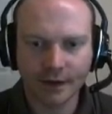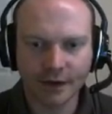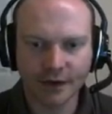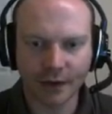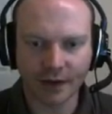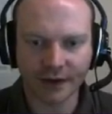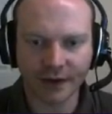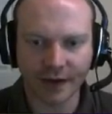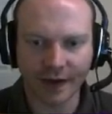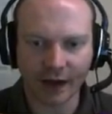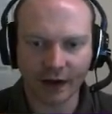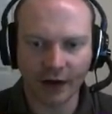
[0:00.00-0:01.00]
Just so I can see
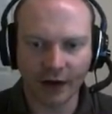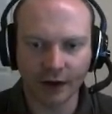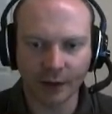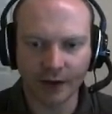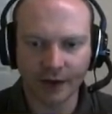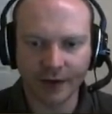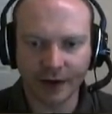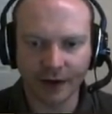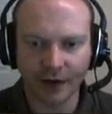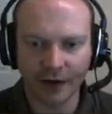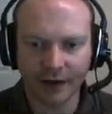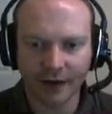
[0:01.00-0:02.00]
that corner one if it
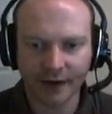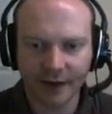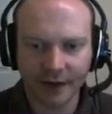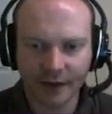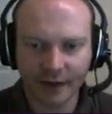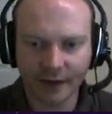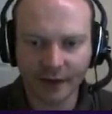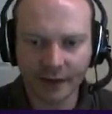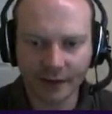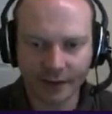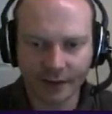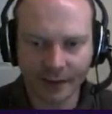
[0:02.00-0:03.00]
grows.
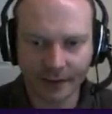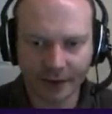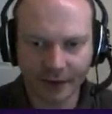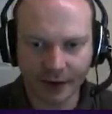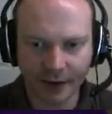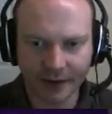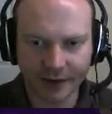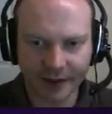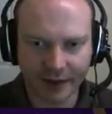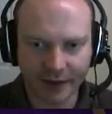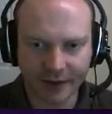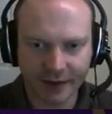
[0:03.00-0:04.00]
Oh, that one grew
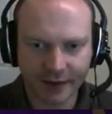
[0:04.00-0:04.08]
instead.